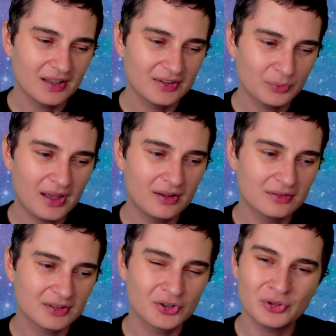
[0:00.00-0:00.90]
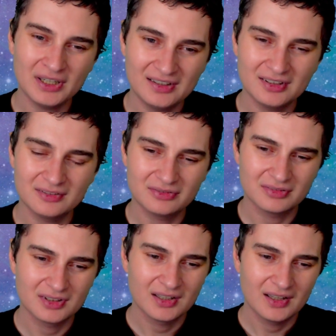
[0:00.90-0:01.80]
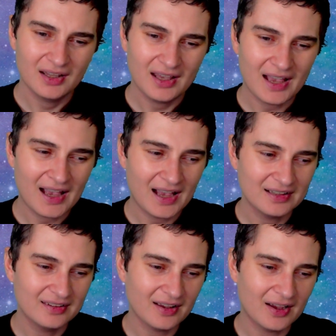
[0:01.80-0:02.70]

as well, creative, and